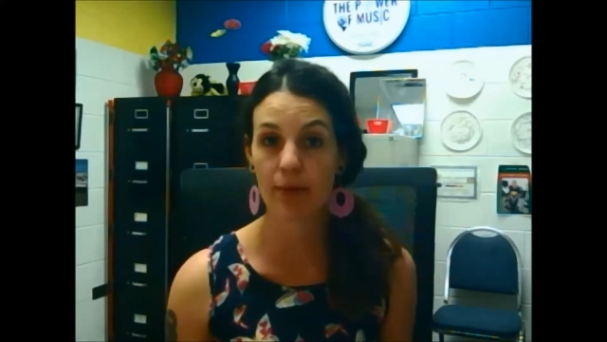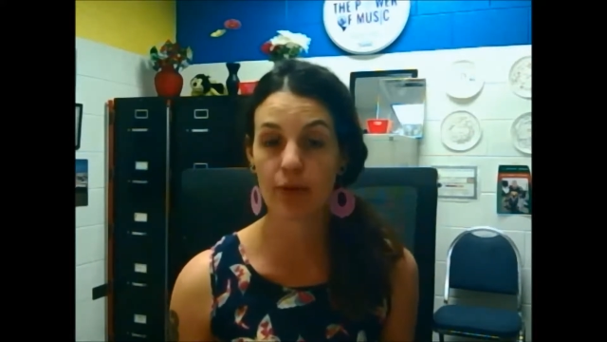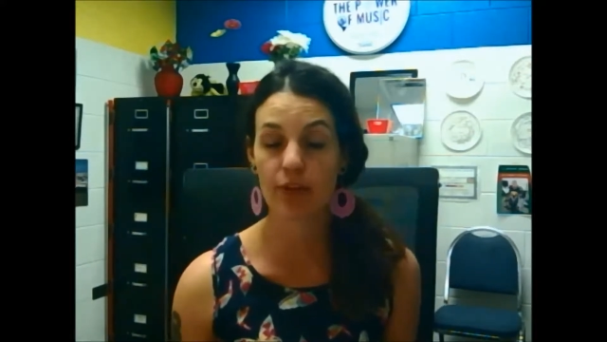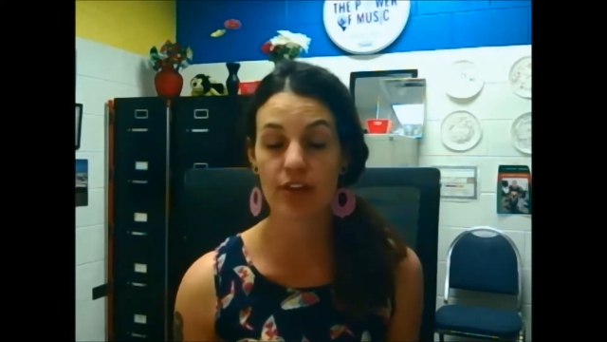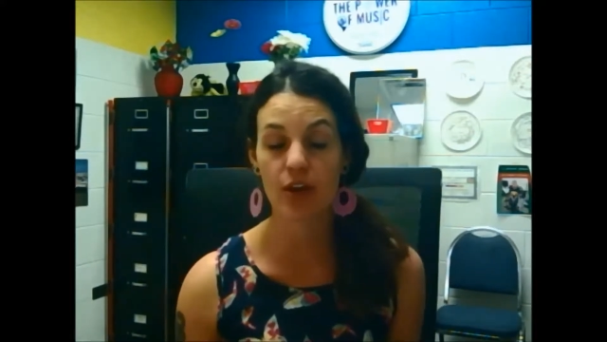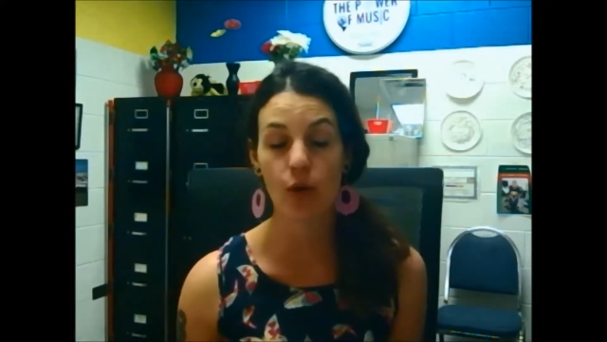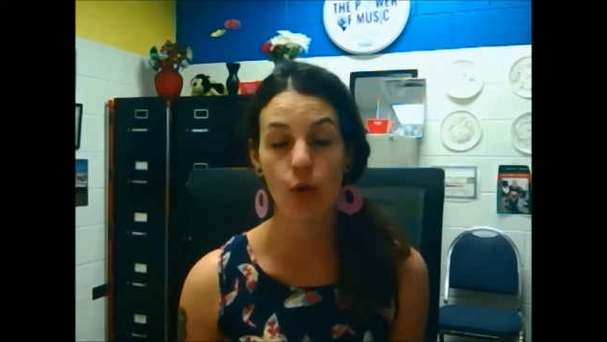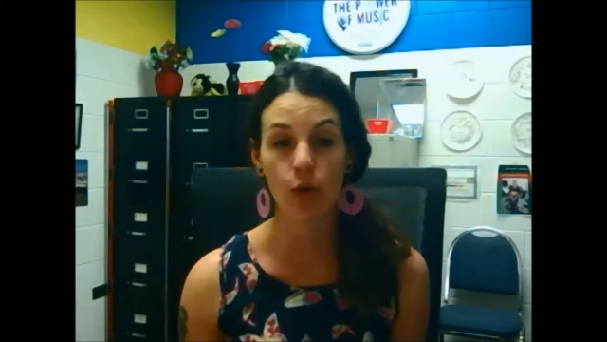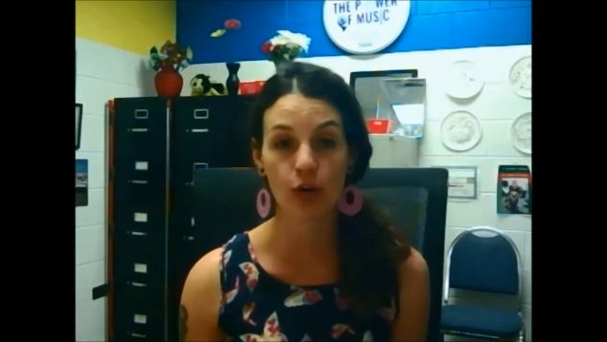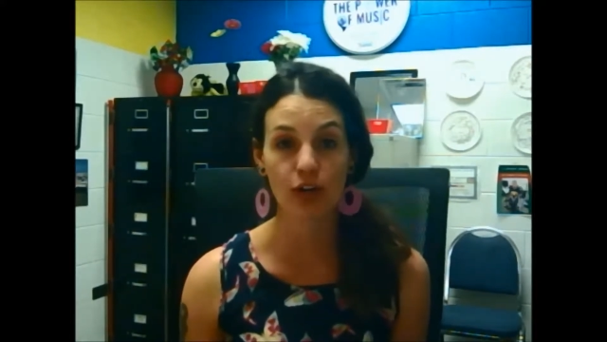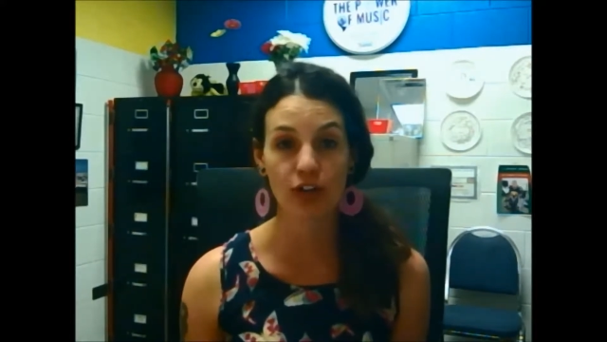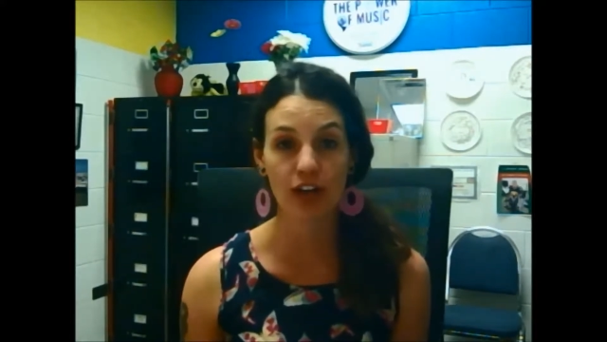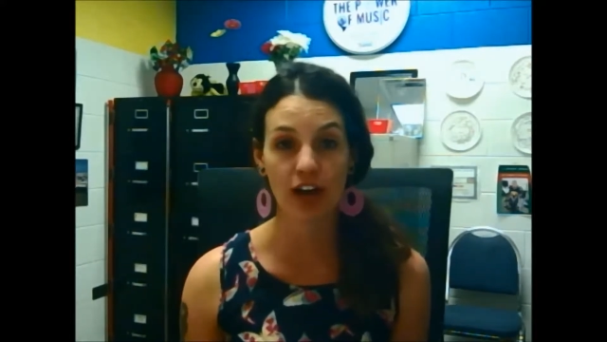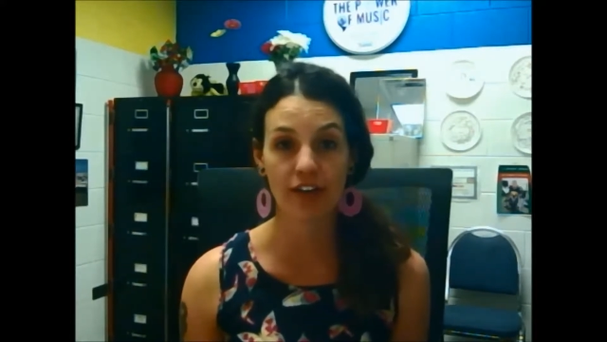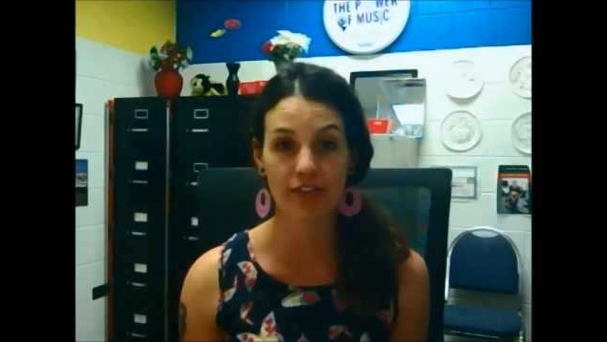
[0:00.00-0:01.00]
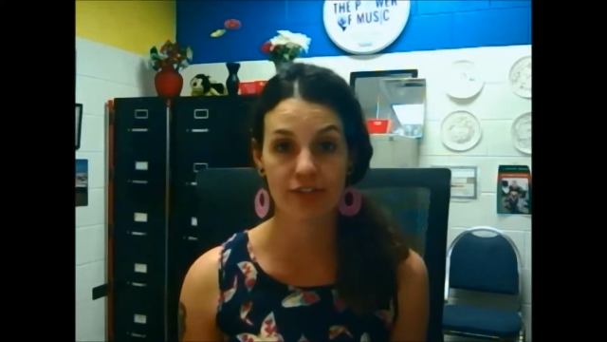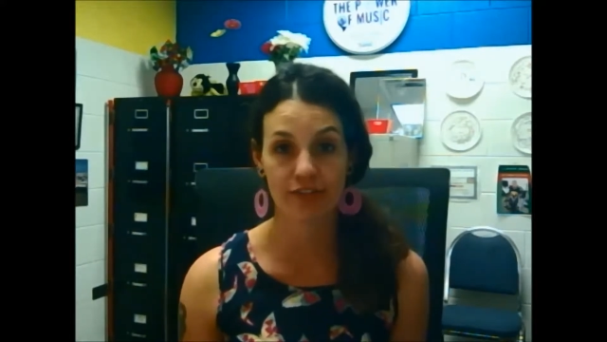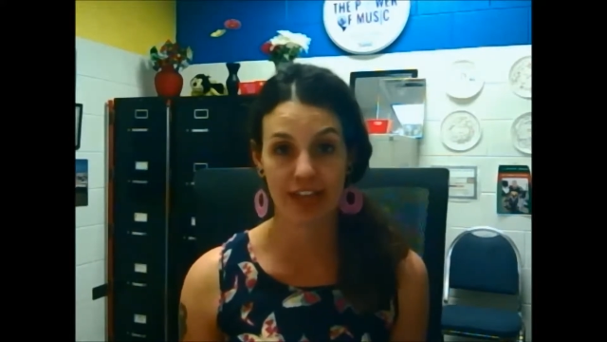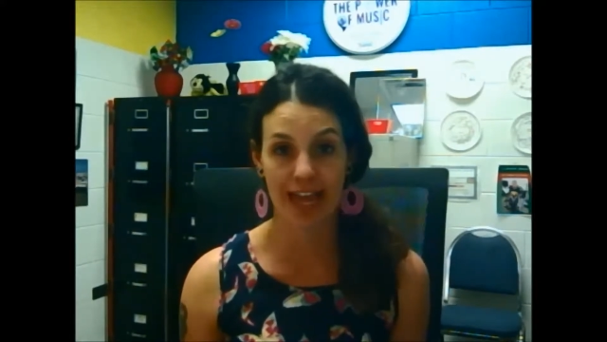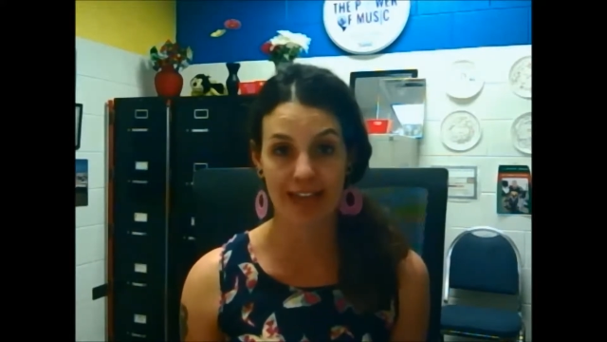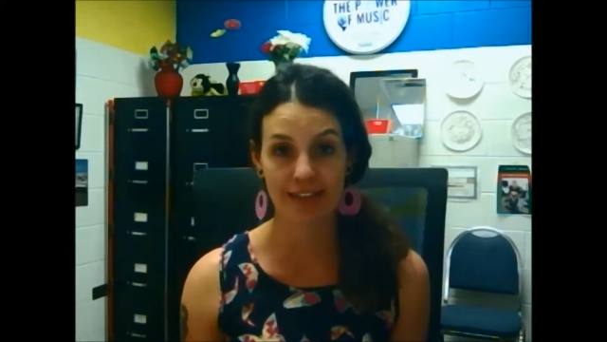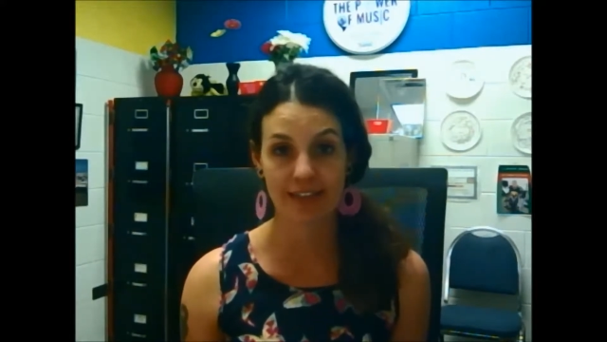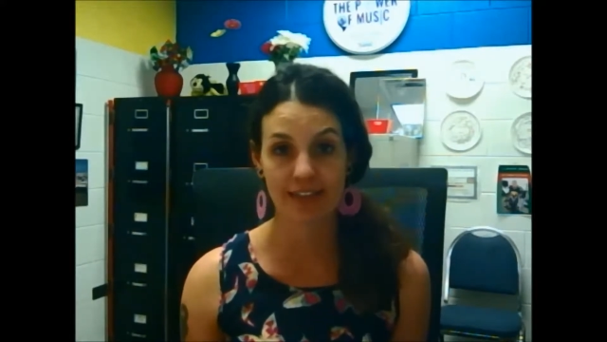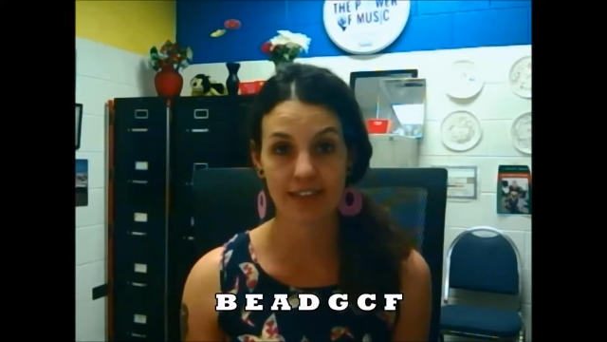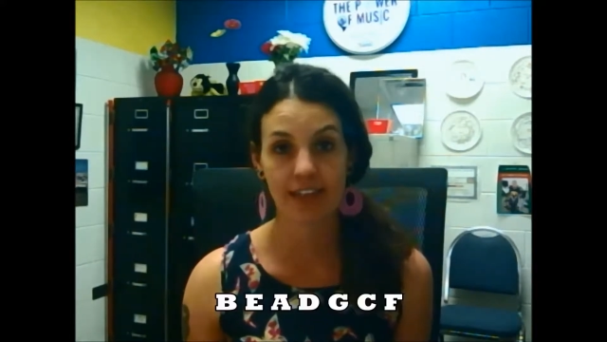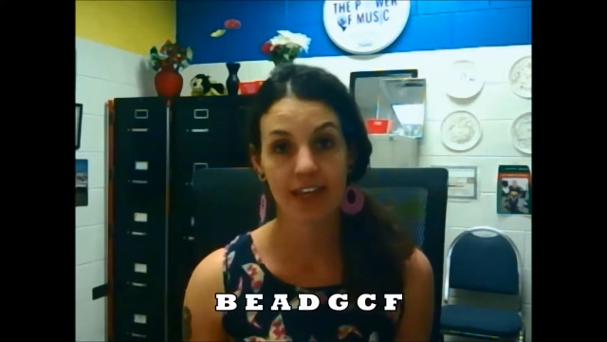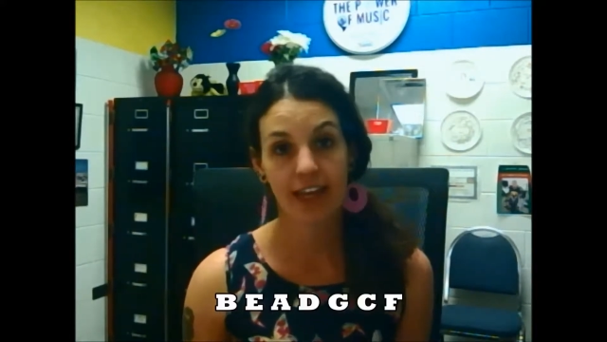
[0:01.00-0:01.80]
the order of flats.